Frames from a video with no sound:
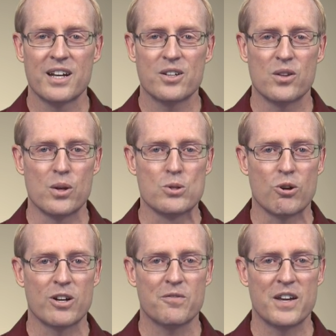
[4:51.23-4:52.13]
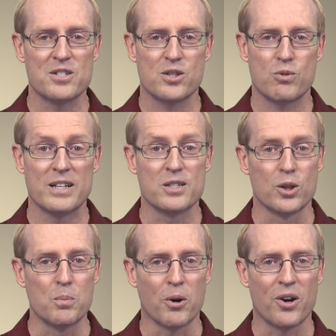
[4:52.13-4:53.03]
to the user interface threads
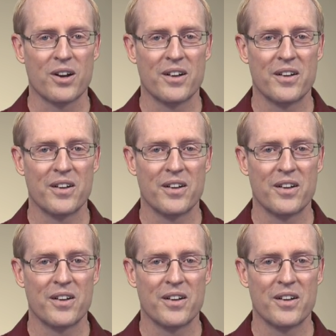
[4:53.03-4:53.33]
looper.